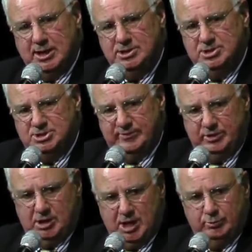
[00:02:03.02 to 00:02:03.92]
in
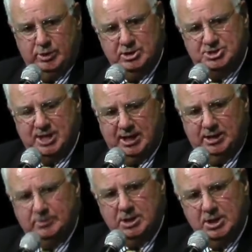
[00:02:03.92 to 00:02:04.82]
1979,
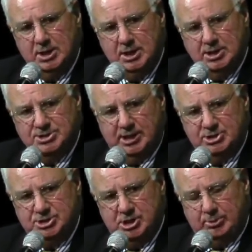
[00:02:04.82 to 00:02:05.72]
reinstated as an
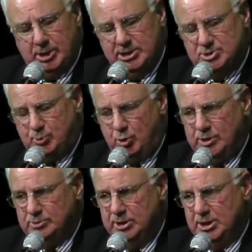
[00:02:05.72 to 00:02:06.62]
NCAA
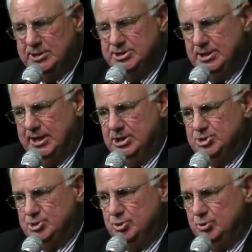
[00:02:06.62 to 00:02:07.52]
sport in
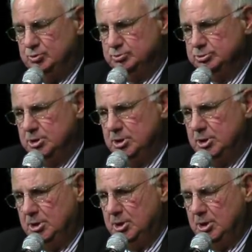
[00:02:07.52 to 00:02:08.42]
1982.
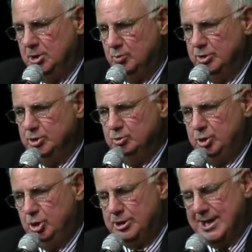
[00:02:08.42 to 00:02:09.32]
When you
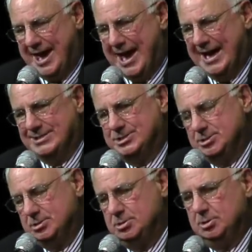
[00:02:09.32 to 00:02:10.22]
look
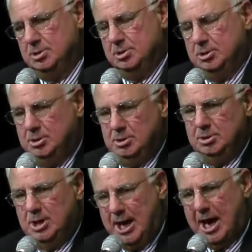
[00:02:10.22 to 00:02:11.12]
at
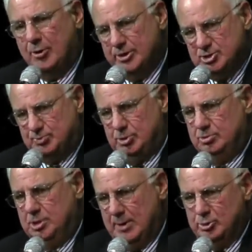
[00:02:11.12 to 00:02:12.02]
how this
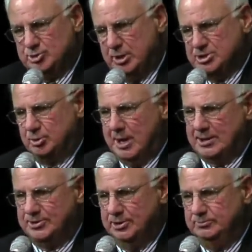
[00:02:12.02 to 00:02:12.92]
program was
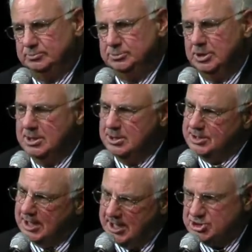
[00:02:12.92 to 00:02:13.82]
resurrected,
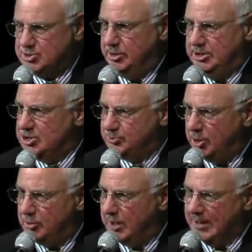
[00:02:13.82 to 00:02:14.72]
the history of this
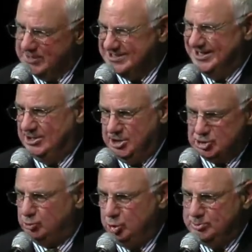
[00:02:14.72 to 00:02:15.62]
program is in
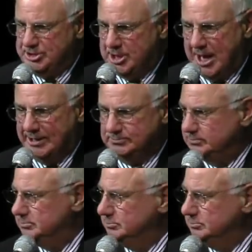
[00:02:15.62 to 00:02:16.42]
this room tonight.